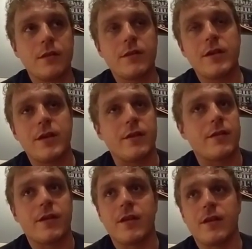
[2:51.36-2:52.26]

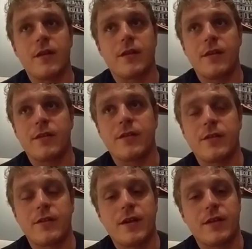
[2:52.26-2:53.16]
geez,
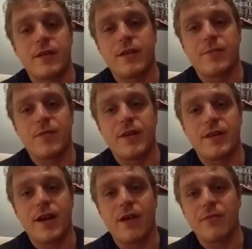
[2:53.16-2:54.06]
it's pretty
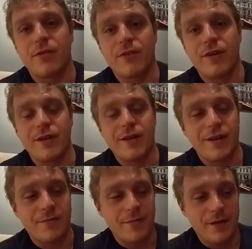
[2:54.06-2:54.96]
terrible that
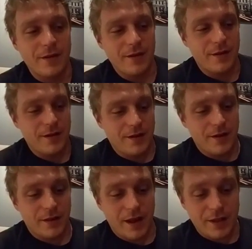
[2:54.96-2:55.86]
a
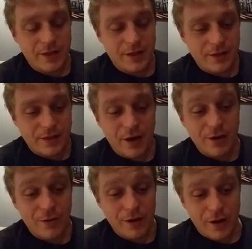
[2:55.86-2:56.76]
lot of things that are
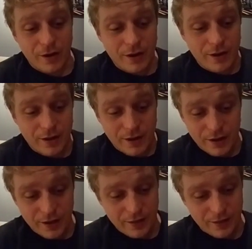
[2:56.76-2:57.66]
going on.
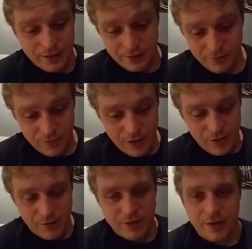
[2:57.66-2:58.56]
Like,
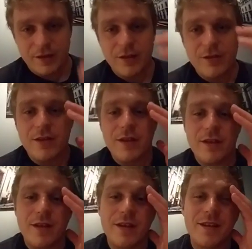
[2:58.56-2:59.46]
what is it? Did you
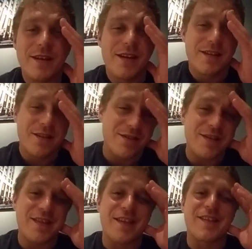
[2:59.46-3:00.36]

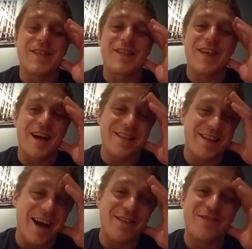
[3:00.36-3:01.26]
see that
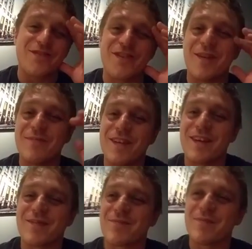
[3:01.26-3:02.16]
Donald Trump in
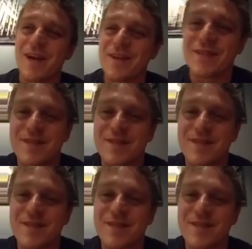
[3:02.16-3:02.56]
his prepared